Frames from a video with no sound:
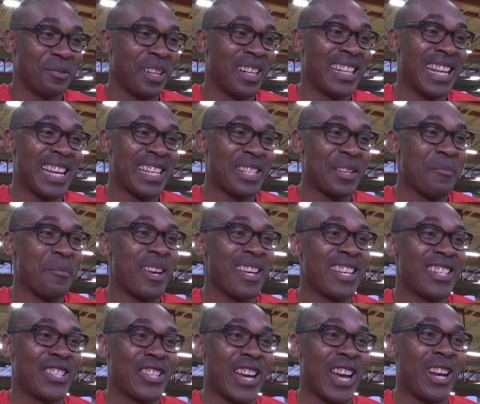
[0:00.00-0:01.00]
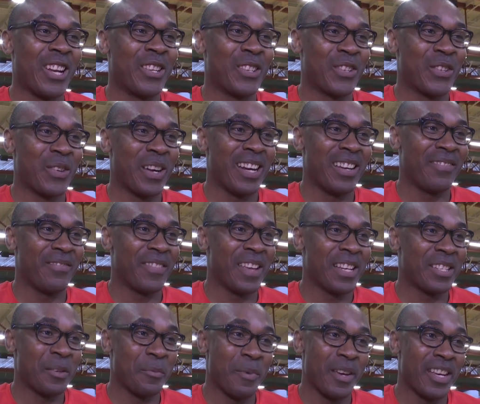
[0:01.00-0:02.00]
Well, that's the biggest challenge, right?
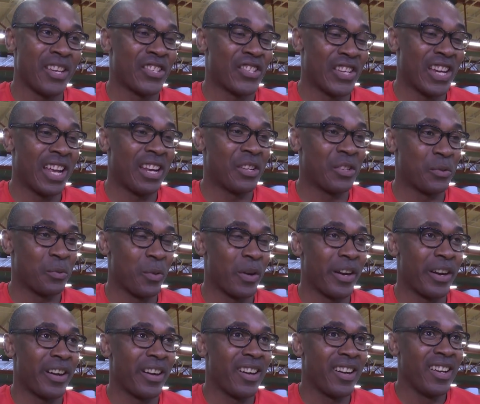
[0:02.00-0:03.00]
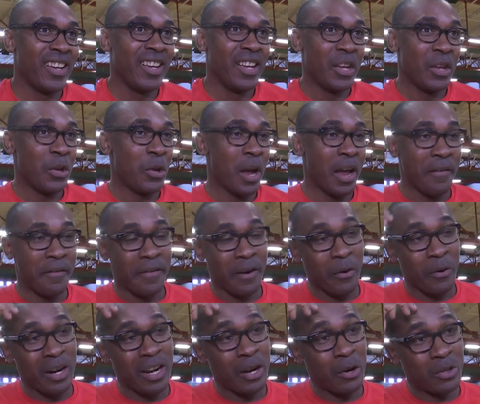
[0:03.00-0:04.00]
That's the biggest challenge, where you have
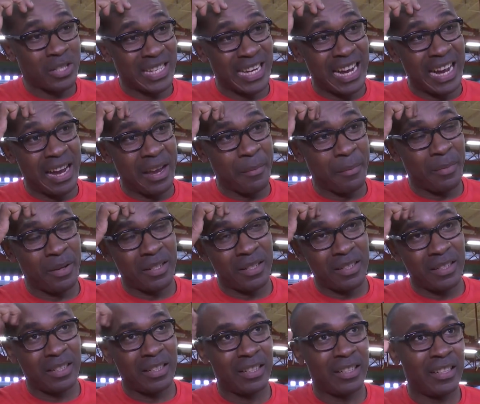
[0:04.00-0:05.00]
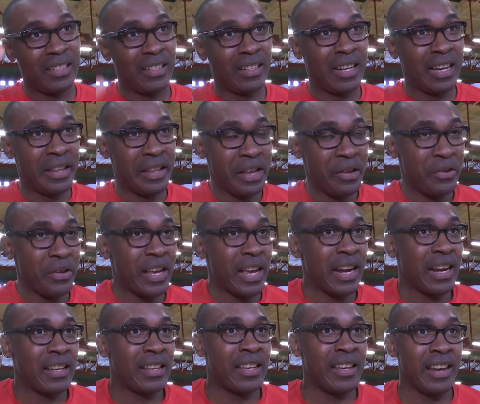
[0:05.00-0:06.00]
very little time, and then you
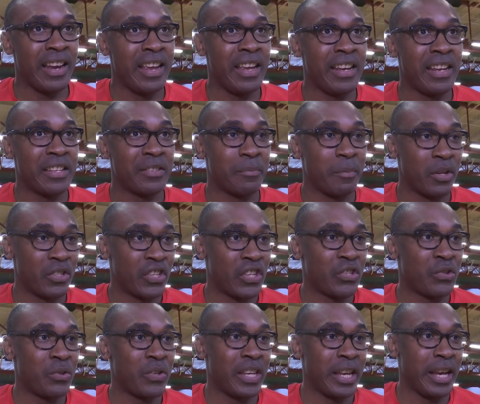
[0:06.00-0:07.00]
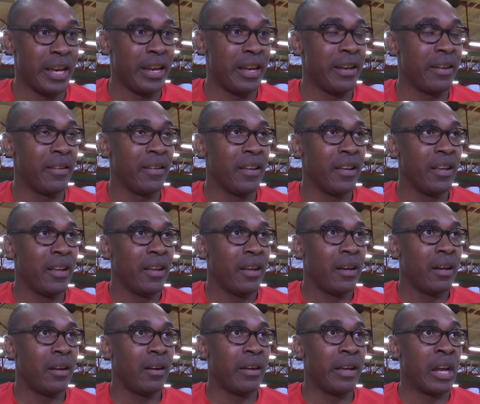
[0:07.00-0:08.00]
got to get in as much as you can,
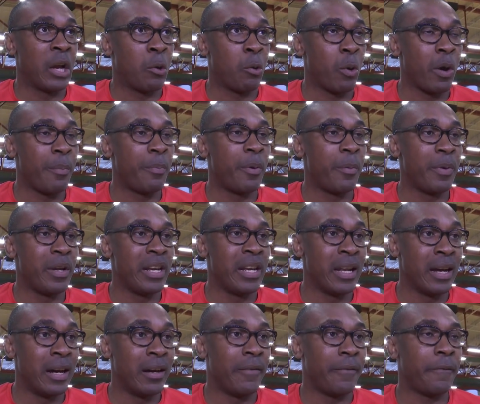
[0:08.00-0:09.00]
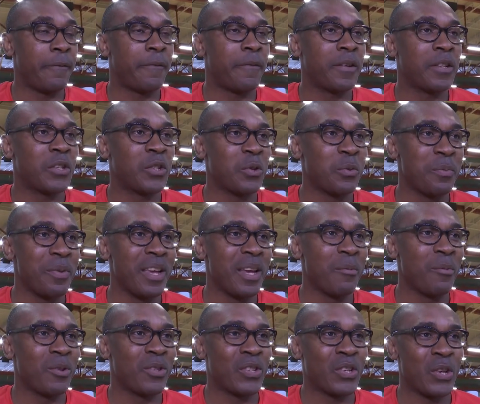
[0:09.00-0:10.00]
equip them enough to be
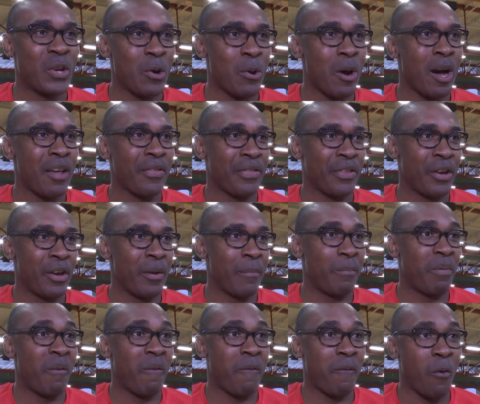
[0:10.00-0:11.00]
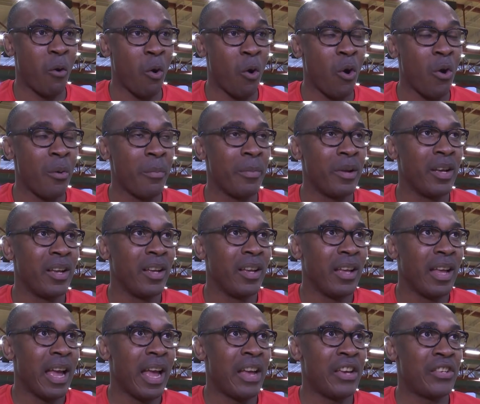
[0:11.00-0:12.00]
able to go out there and perform
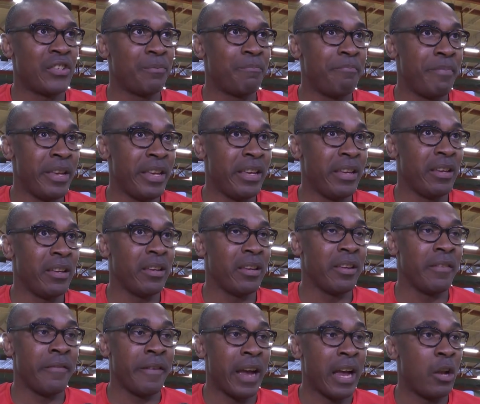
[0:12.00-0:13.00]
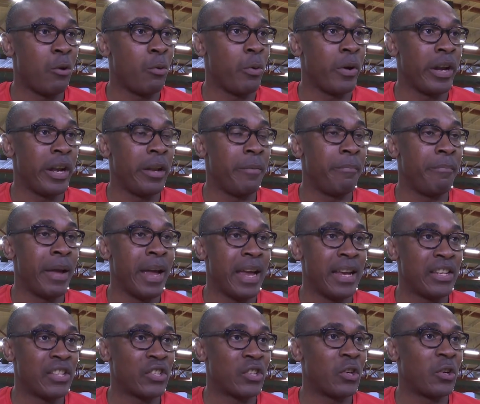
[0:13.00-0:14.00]
and be evaluated
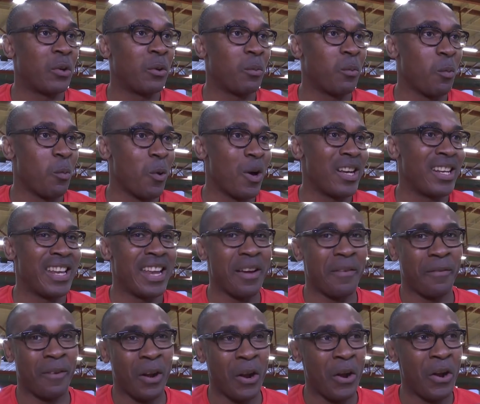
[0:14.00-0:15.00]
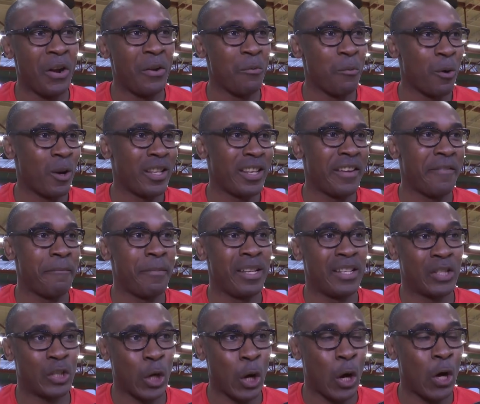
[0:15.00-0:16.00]
based on what they have learned, what they've
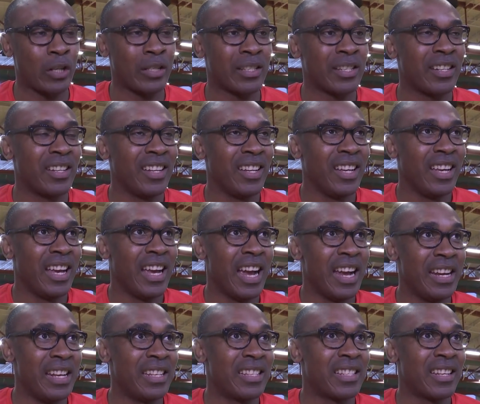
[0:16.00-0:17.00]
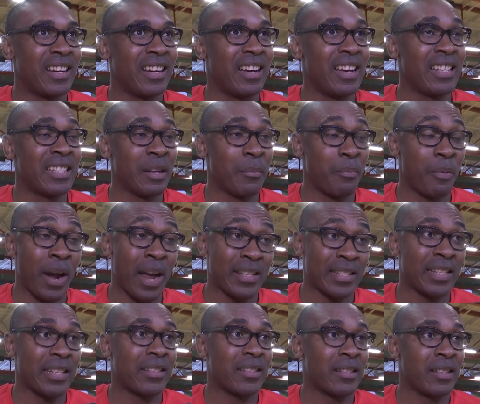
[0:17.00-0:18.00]
been taught. And it's a
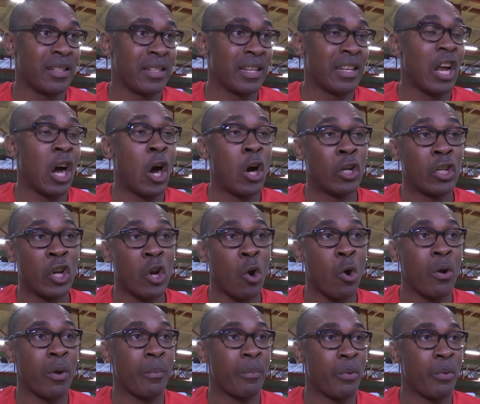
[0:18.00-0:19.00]
process. It's an ongoing